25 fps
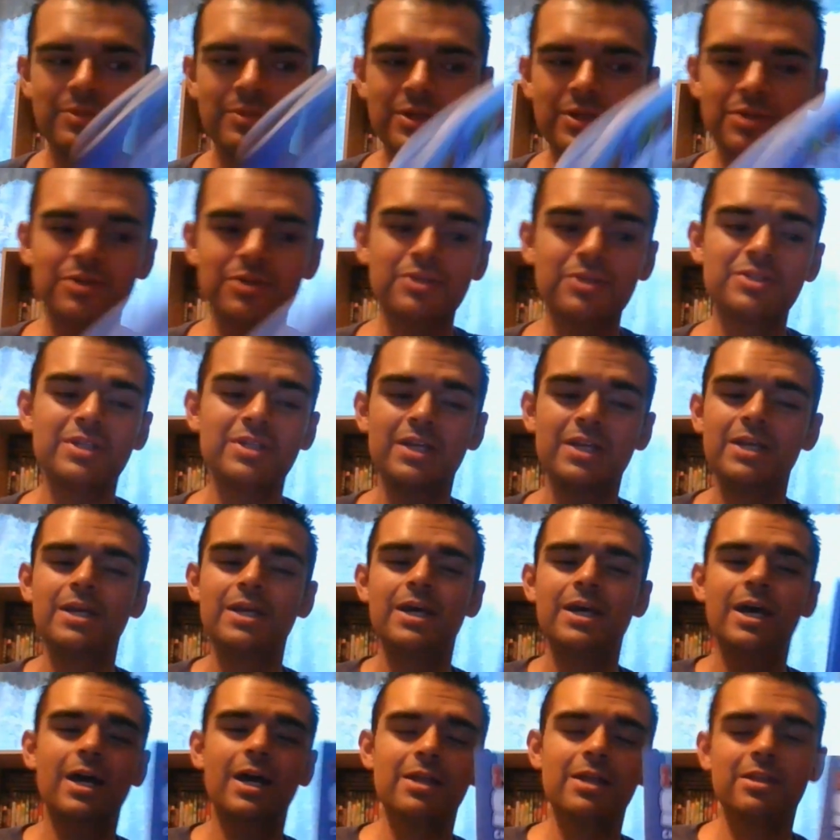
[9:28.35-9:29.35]
because
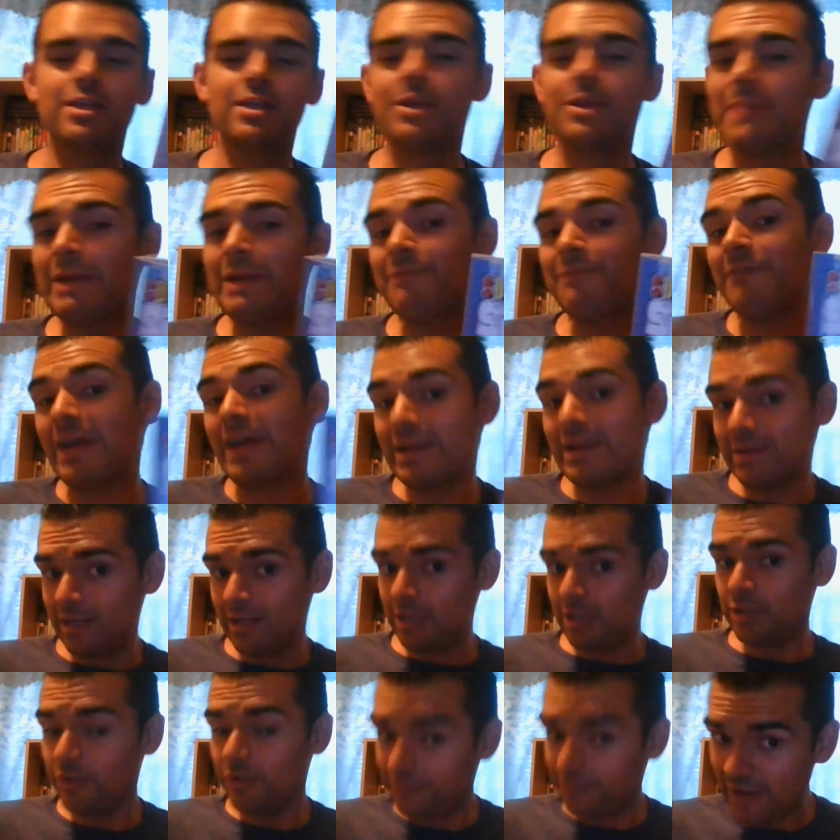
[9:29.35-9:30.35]
I think I might find
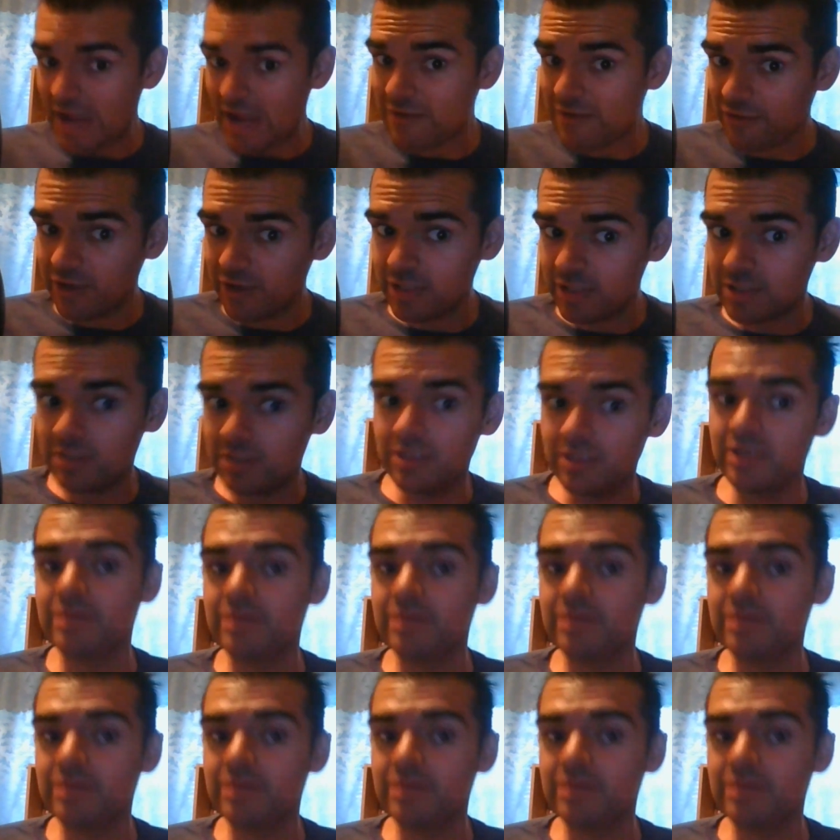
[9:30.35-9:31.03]
a new favorite,